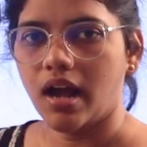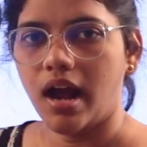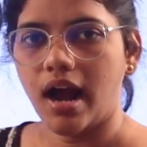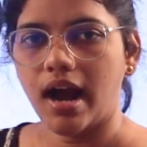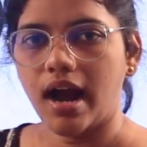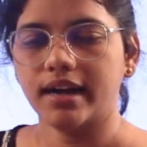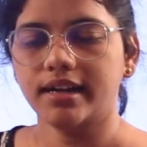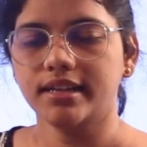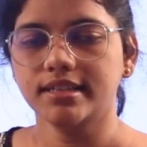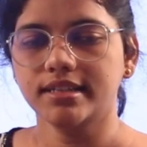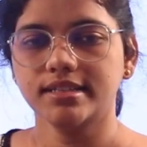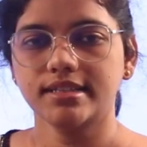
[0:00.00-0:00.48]

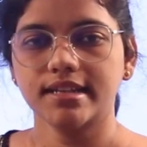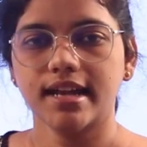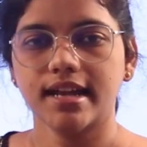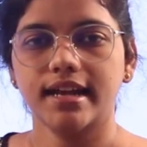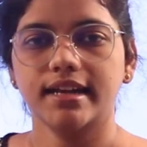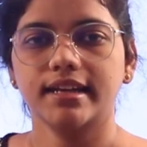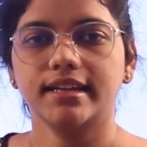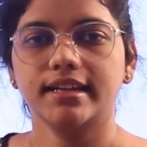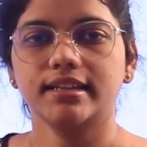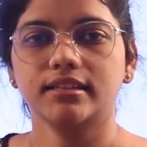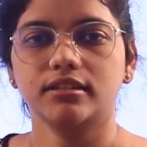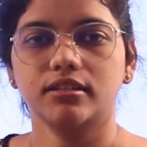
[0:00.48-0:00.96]

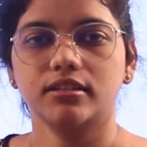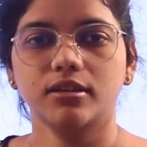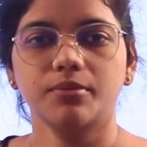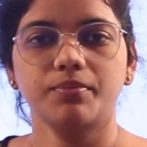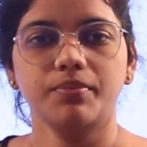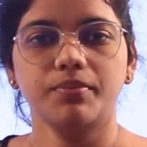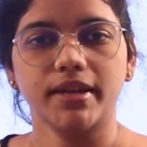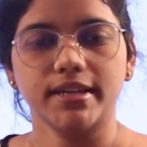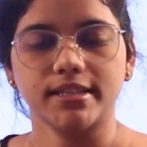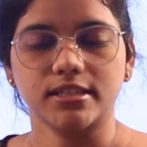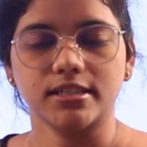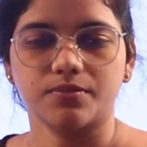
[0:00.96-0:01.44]
understanding the
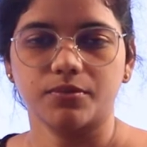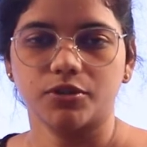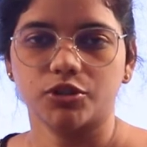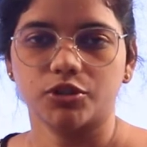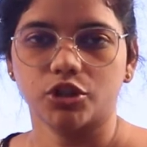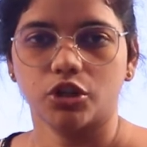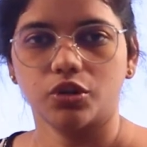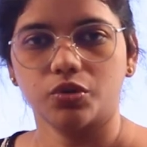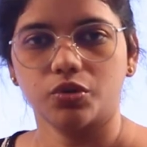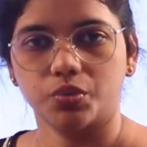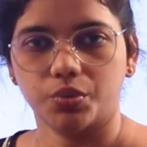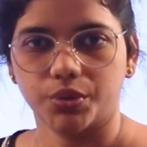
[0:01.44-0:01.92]

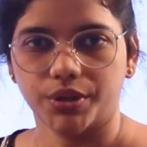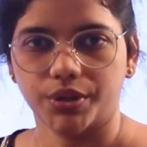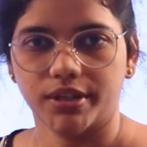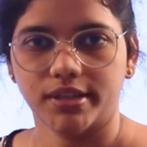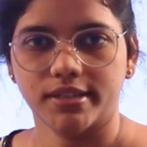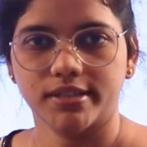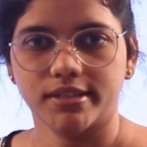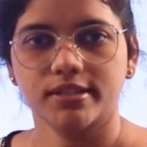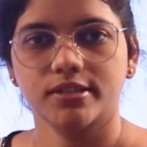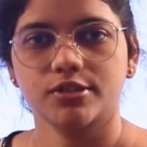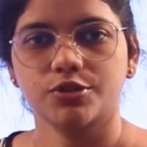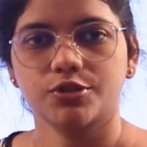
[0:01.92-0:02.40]
placement of
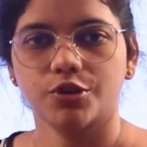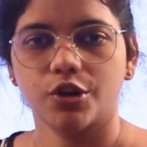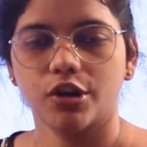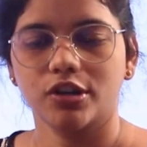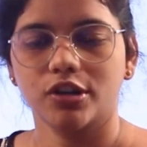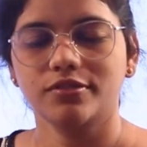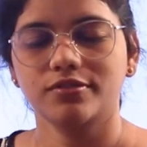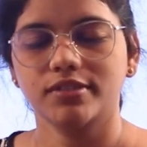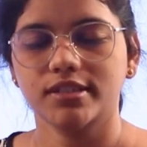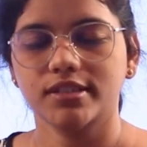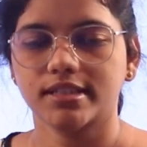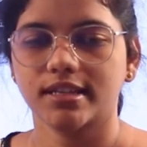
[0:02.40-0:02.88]
words. So
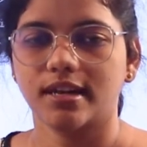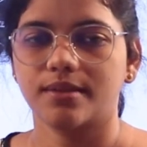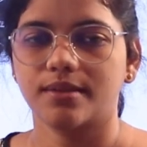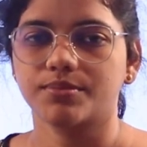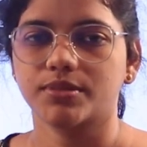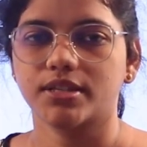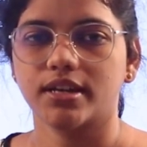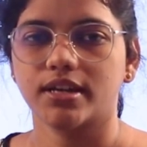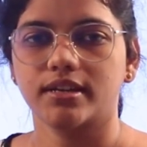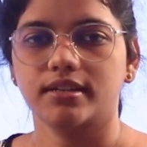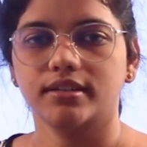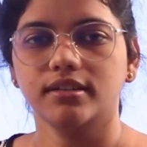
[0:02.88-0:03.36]
all of this
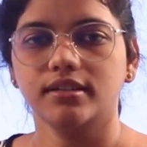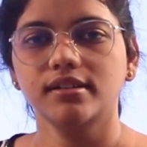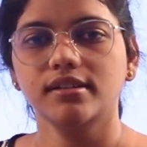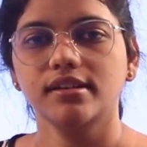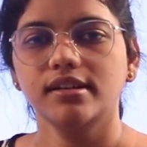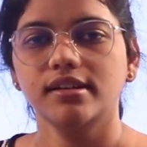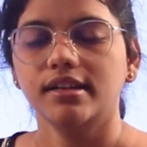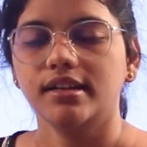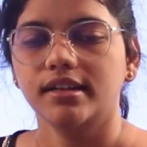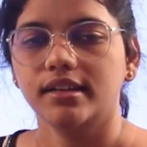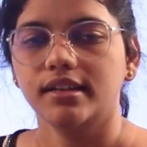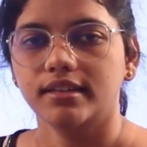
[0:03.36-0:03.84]
comes under
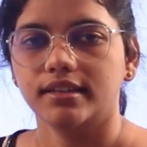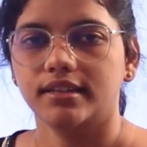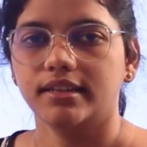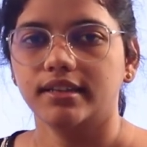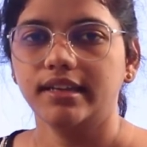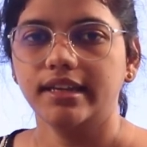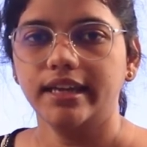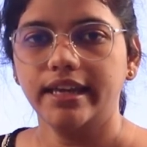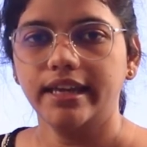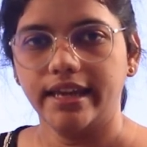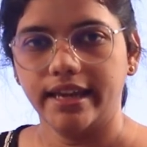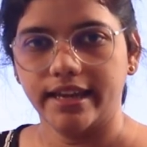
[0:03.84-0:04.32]

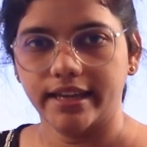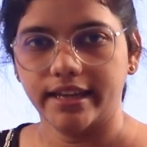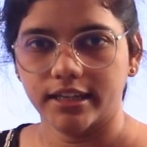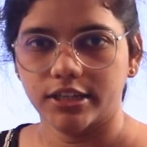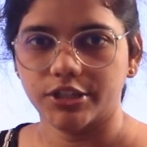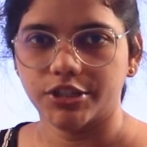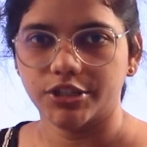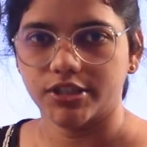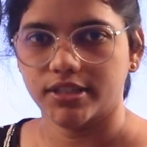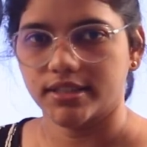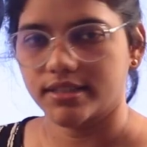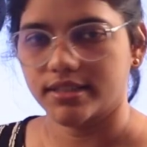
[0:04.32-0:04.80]
the
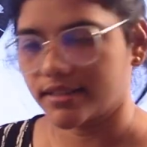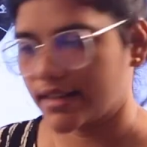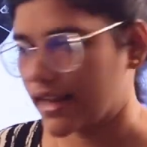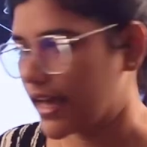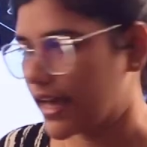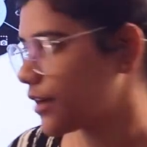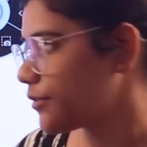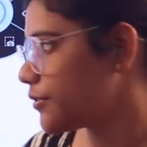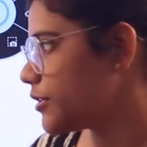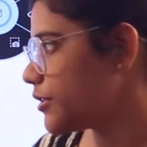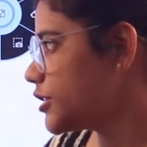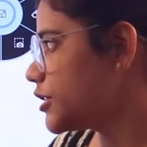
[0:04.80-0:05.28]
English
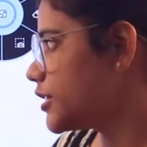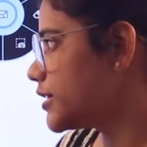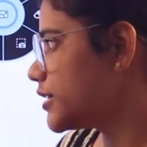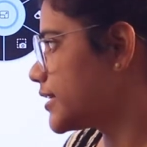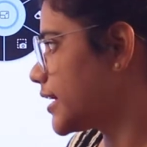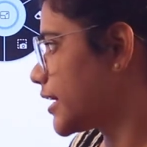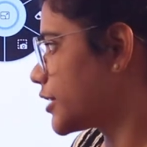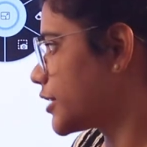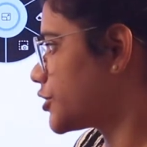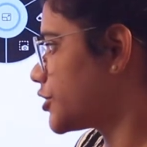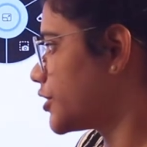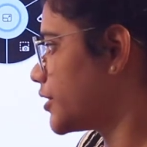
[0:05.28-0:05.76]
language
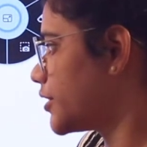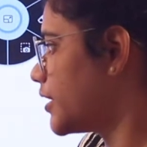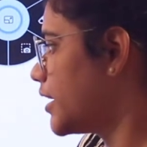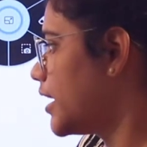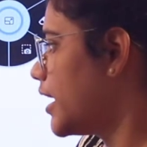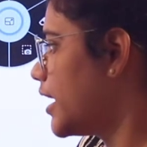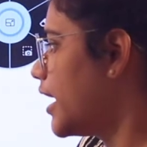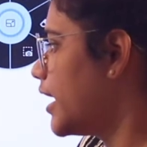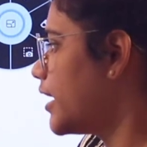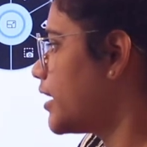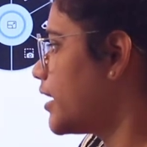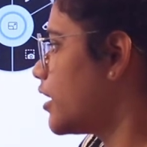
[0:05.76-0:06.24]
section.
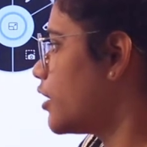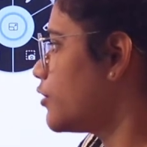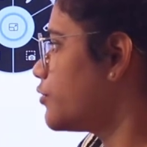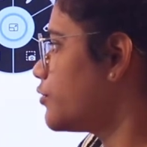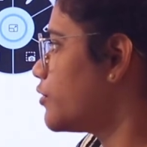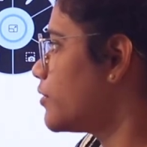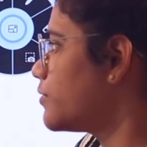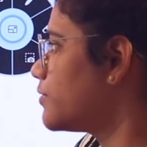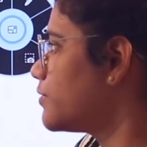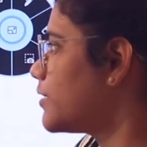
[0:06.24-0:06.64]
Now for